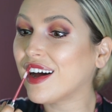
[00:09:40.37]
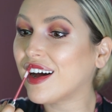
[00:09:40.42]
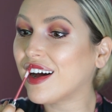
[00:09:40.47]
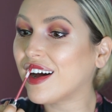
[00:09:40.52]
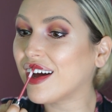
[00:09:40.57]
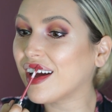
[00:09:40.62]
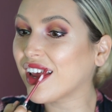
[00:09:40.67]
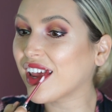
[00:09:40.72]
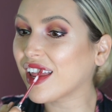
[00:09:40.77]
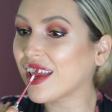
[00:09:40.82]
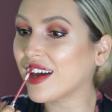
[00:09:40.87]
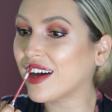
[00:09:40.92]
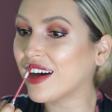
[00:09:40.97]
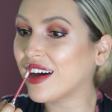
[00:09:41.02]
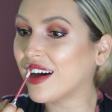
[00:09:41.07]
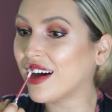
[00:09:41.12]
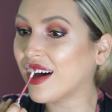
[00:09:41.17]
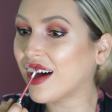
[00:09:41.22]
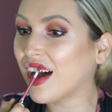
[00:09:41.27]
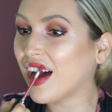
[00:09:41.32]

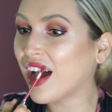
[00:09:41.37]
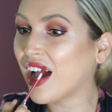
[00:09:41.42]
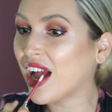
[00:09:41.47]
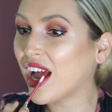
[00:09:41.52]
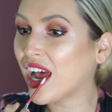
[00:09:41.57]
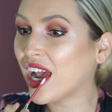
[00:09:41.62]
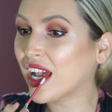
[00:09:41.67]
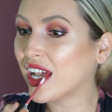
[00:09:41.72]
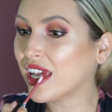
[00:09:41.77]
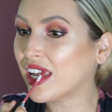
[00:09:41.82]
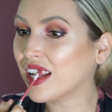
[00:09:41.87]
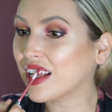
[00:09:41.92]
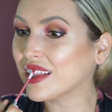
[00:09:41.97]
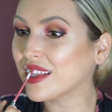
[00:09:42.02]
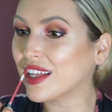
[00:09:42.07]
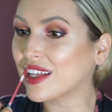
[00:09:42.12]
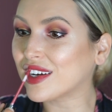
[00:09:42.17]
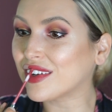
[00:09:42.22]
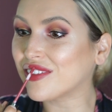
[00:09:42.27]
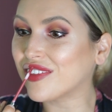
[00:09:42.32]
I
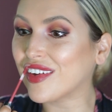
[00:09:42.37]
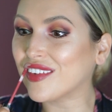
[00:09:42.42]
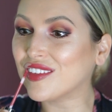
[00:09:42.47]
decluttered my